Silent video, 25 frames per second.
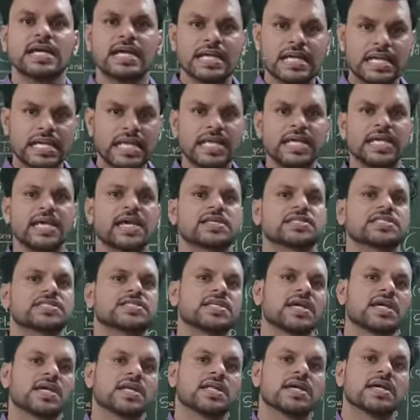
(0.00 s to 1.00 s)

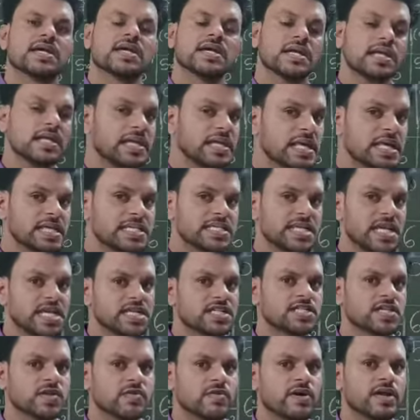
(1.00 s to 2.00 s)
dxz, dz
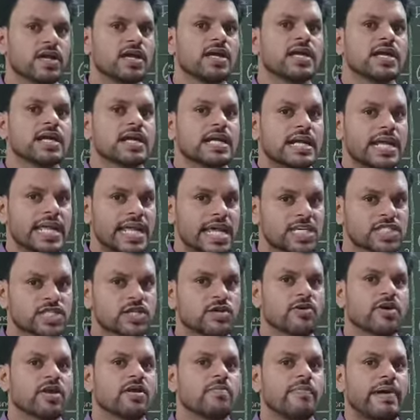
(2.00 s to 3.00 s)
square, d
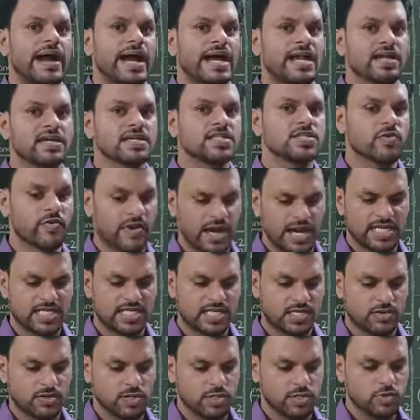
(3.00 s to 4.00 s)
square minus y square.